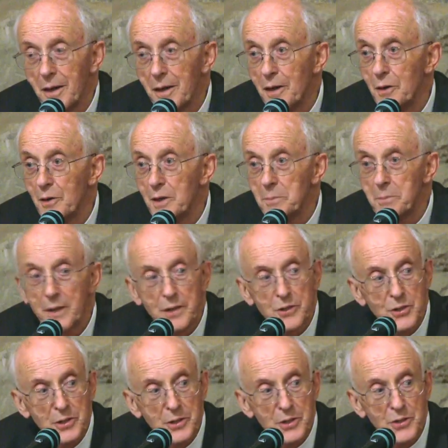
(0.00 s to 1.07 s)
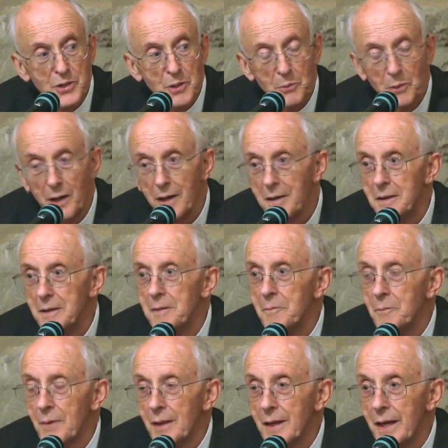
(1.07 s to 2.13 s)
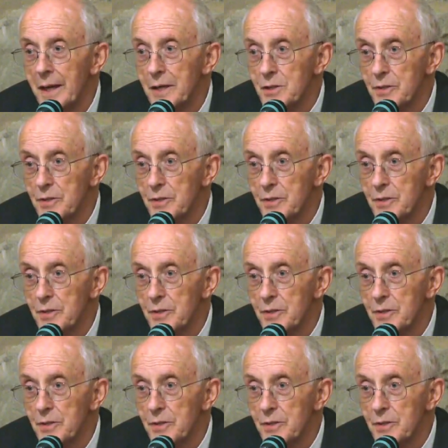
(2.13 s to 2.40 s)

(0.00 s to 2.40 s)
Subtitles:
holy person, as it were, and